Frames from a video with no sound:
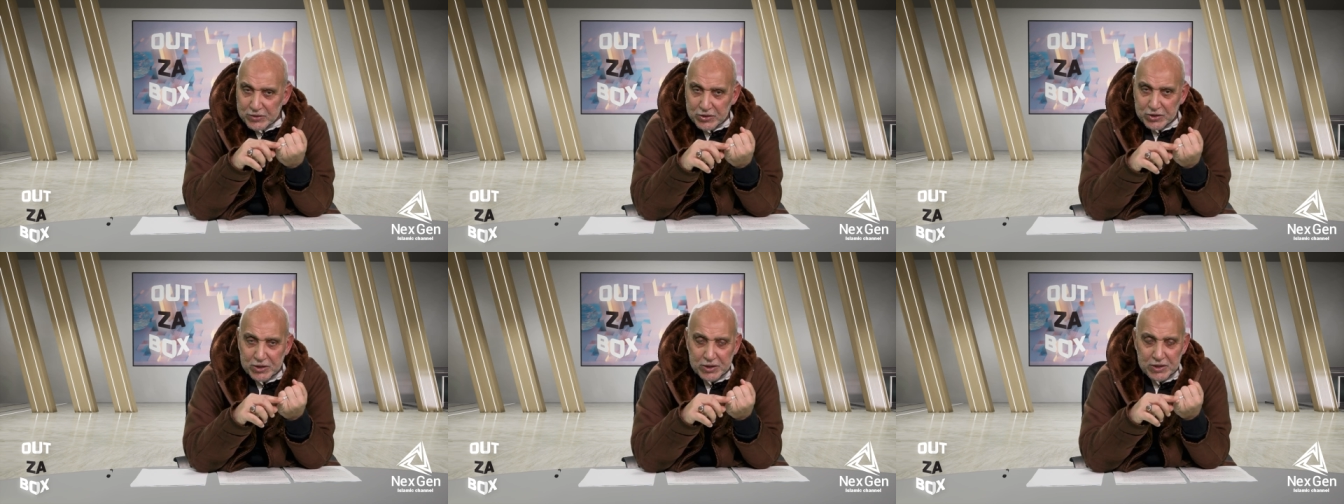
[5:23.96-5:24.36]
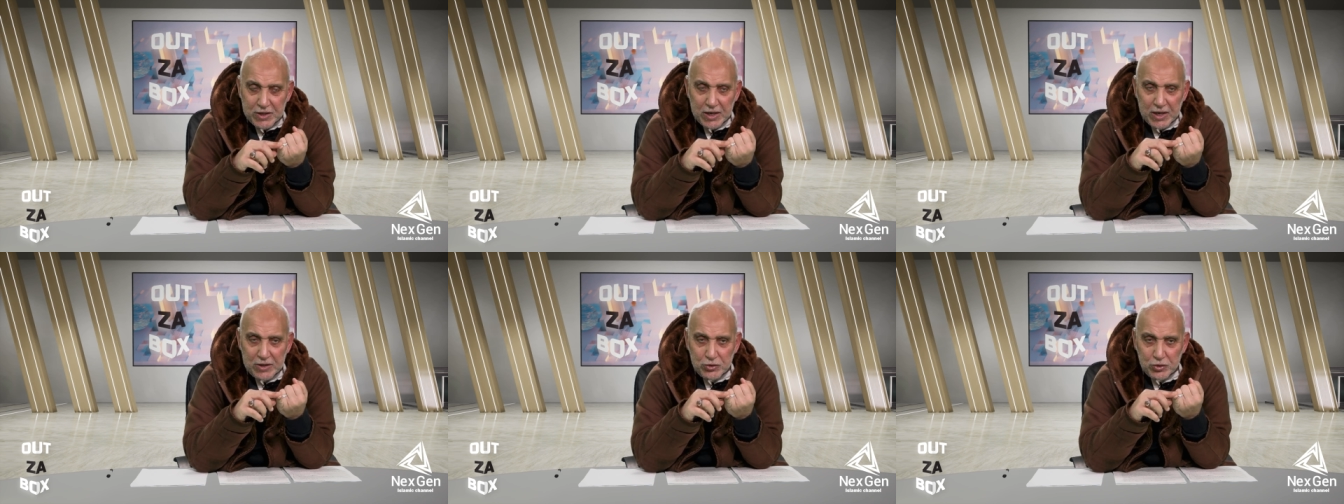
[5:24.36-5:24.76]

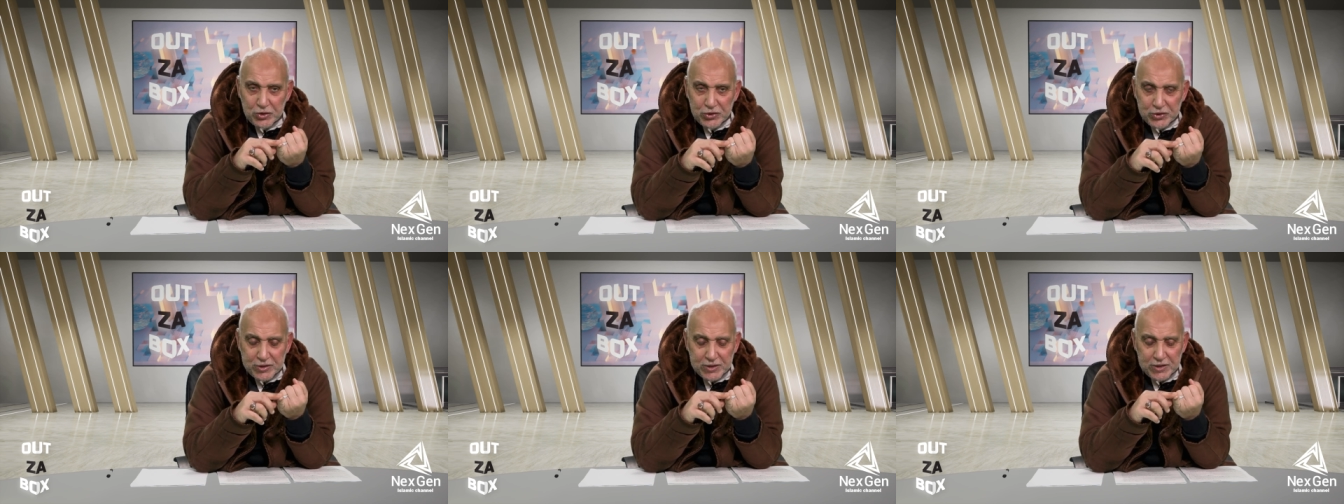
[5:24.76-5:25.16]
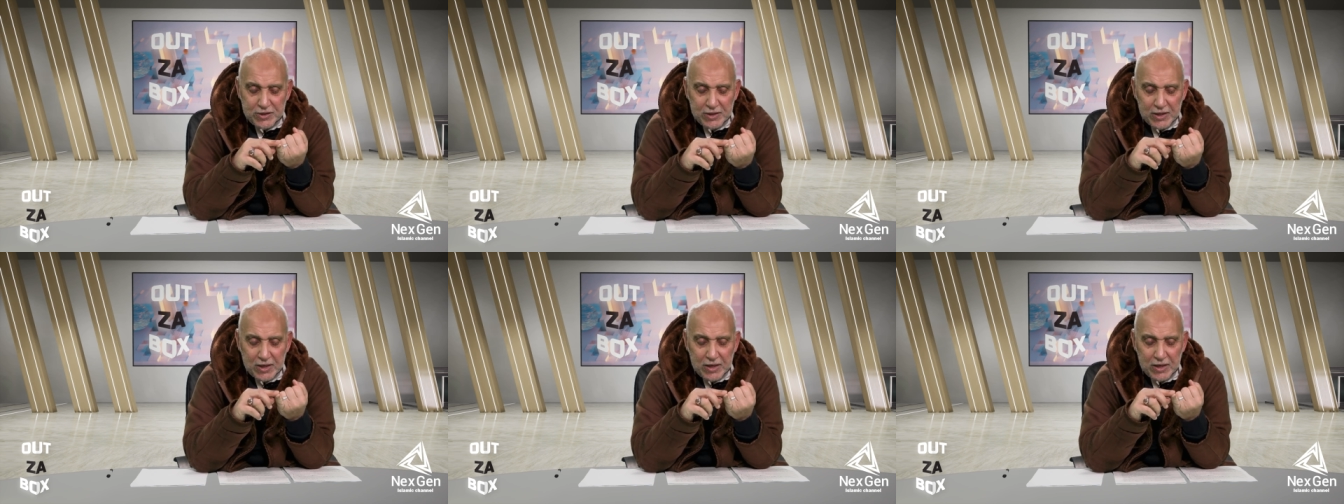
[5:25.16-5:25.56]
Syria, North
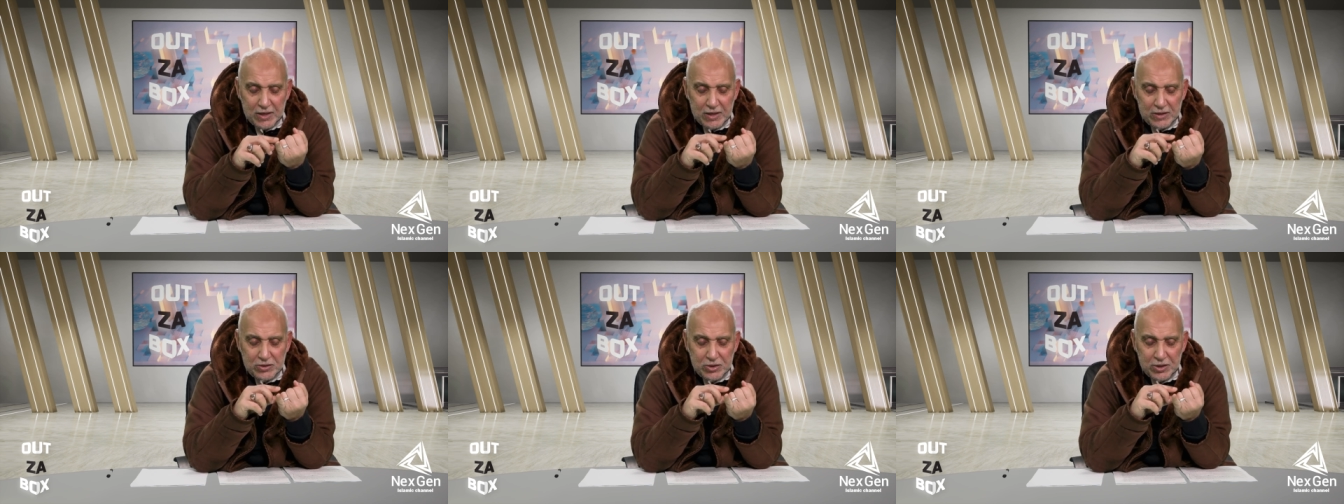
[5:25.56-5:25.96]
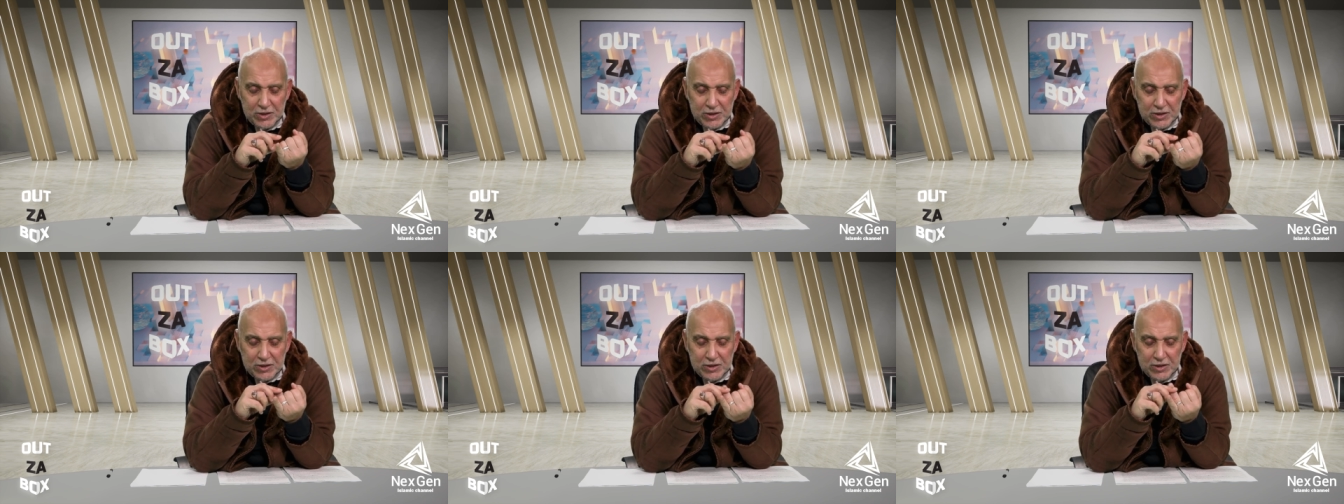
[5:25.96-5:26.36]
Syria,
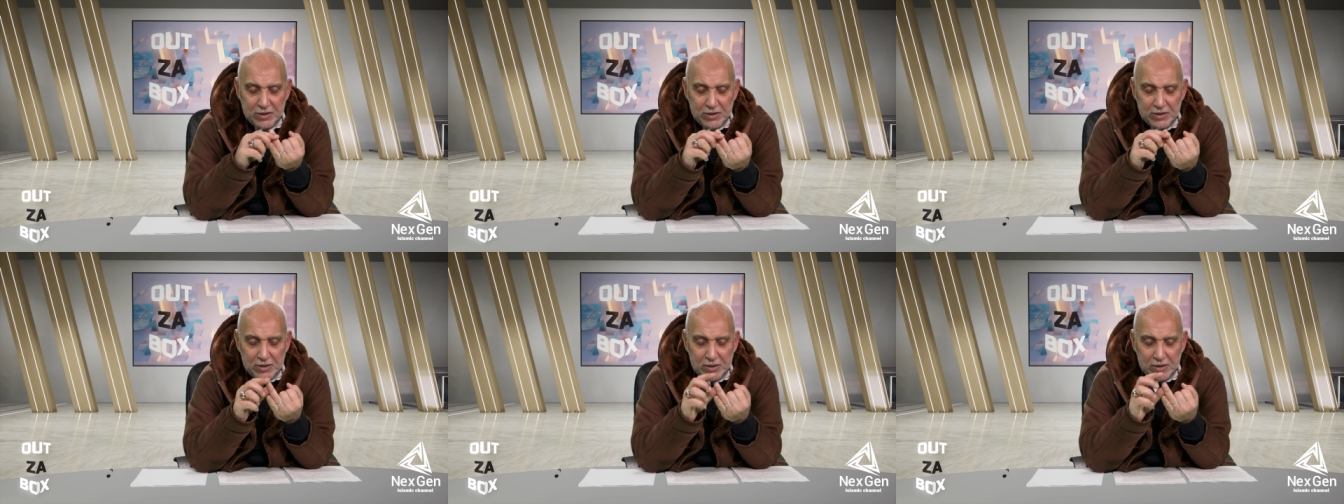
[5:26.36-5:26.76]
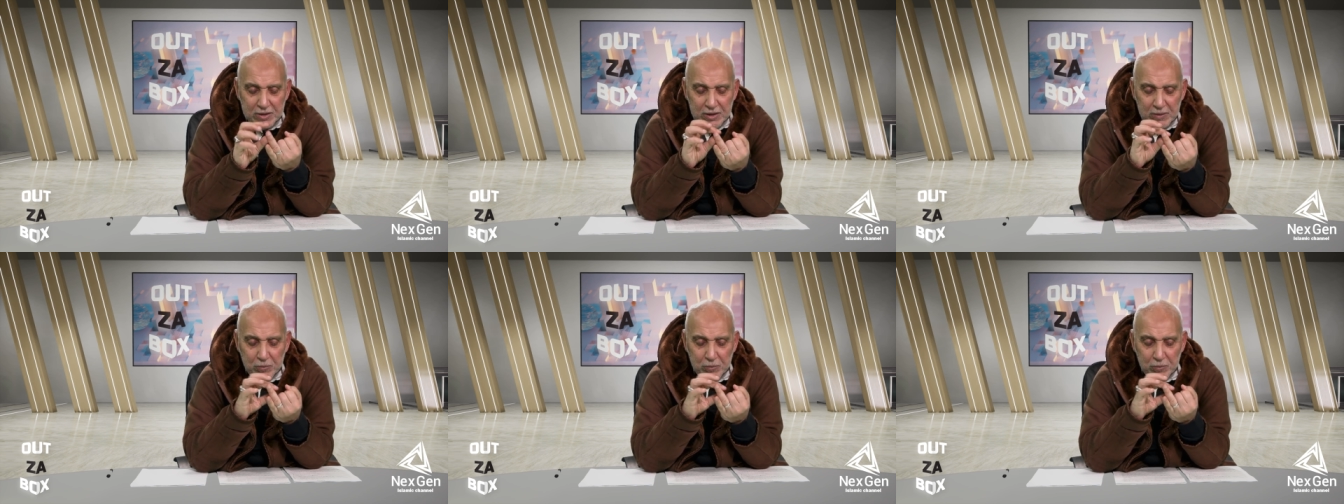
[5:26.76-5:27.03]
Turkey,